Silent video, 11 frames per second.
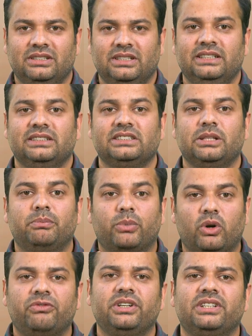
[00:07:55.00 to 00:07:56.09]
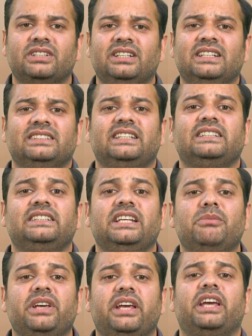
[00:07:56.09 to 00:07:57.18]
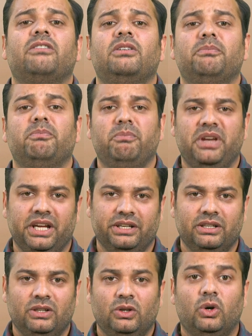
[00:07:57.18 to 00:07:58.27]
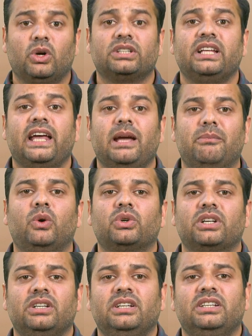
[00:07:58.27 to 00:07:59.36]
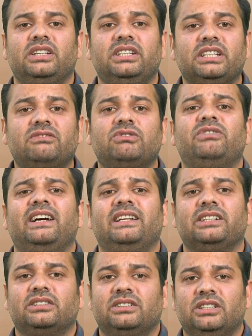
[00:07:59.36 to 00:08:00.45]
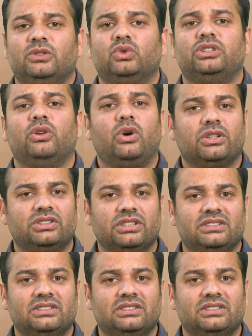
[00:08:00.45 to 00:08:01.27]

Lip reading: the profit that they may have made or the amount equivalent to the losses